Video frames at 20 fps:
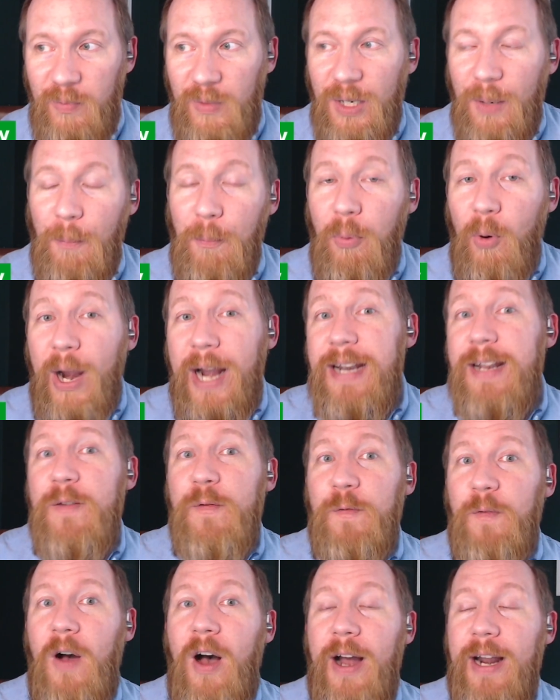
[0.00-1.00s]
Brandon
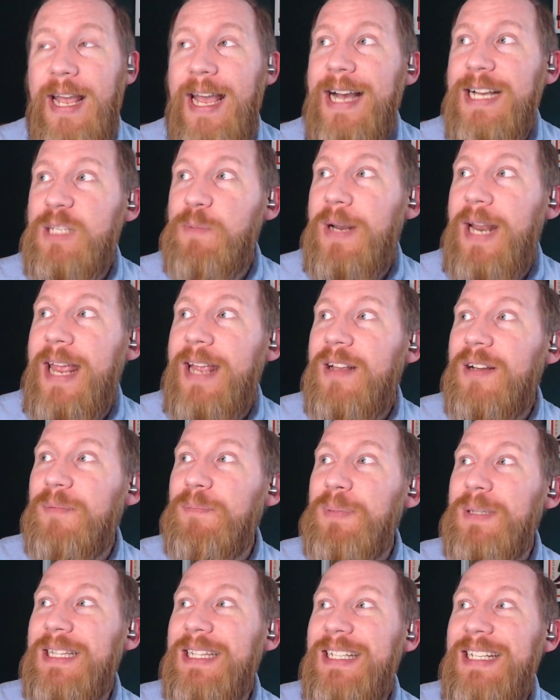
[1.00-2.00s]
Pfaadt has been a
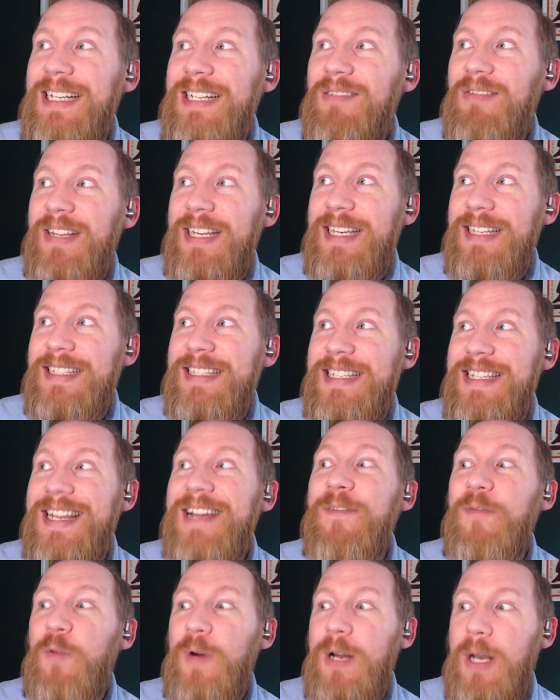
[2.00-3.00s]
completely
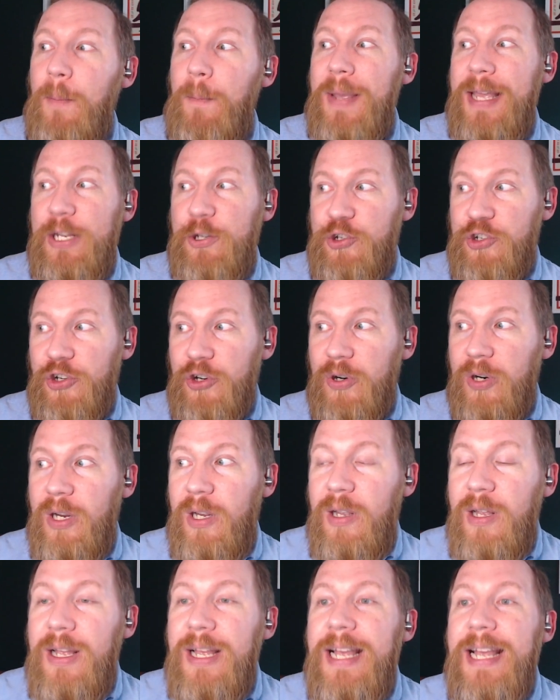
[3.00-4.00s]
different pitcher
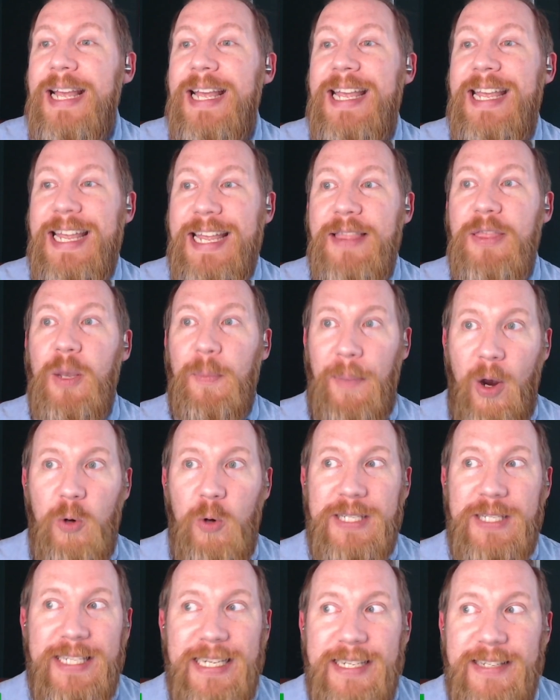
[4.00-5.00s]
in the
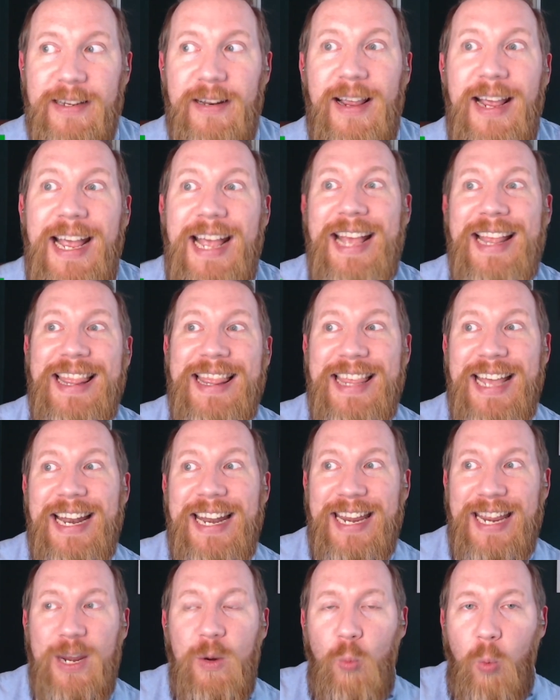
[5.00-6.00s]
postseason than
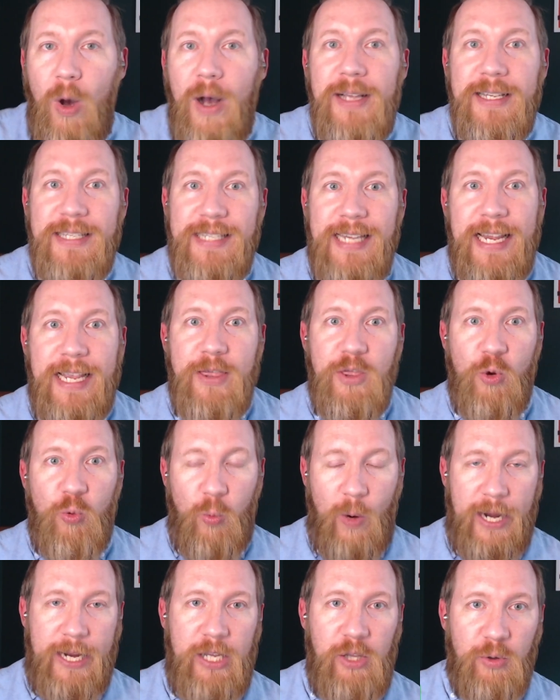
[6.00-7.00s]
he was in the
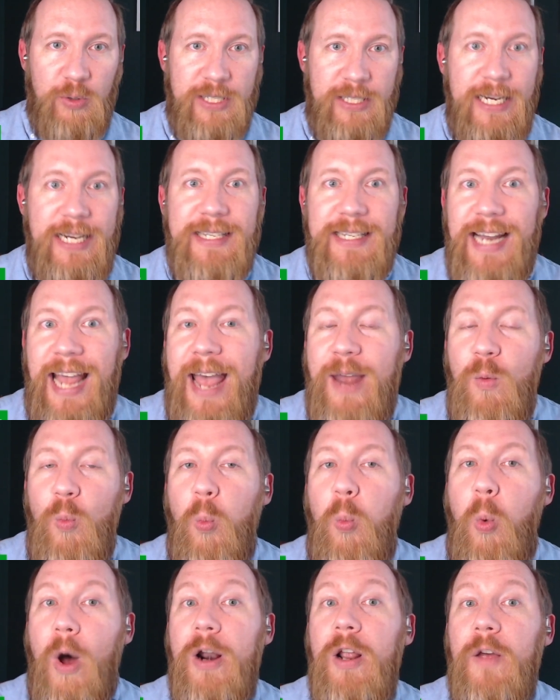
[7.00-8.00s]
regular season.
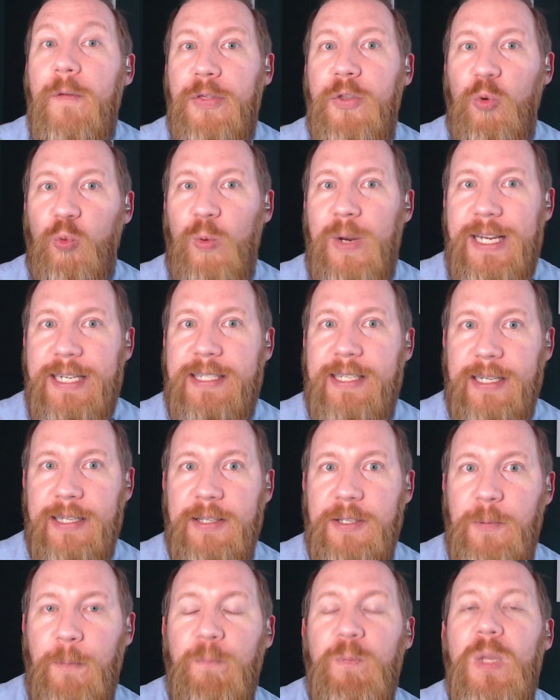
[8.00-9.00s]
And one of the
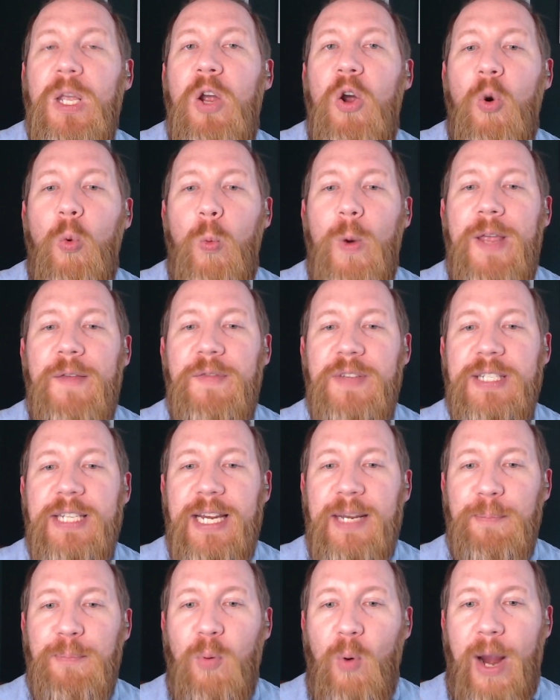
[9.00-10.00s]
reasons we've
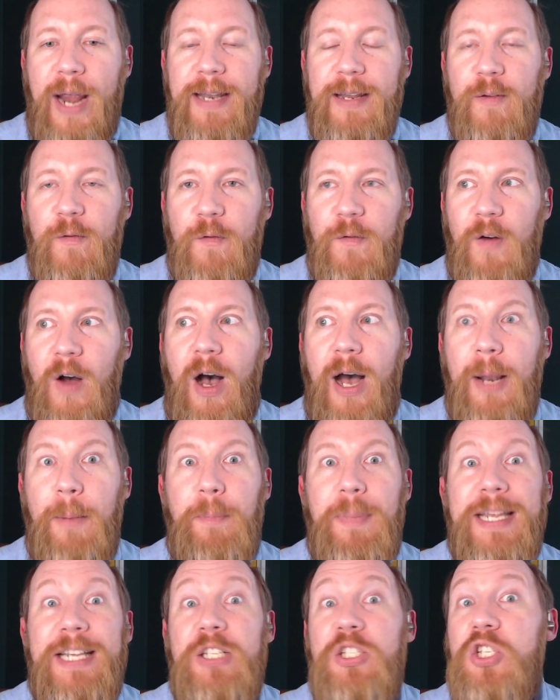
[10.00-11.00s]
seen Brandon Pfaadt
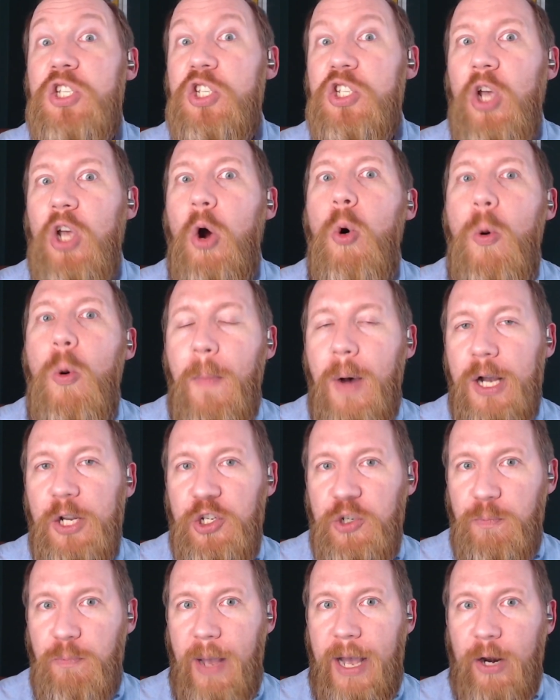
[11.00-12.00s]
be so
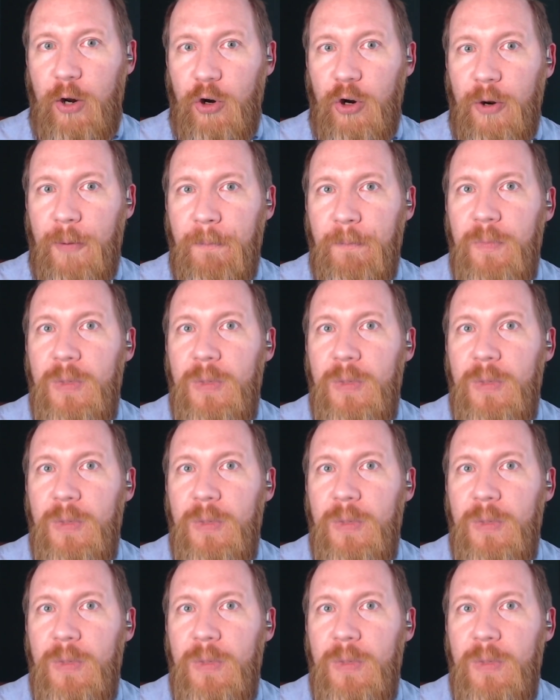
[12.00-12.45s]
much better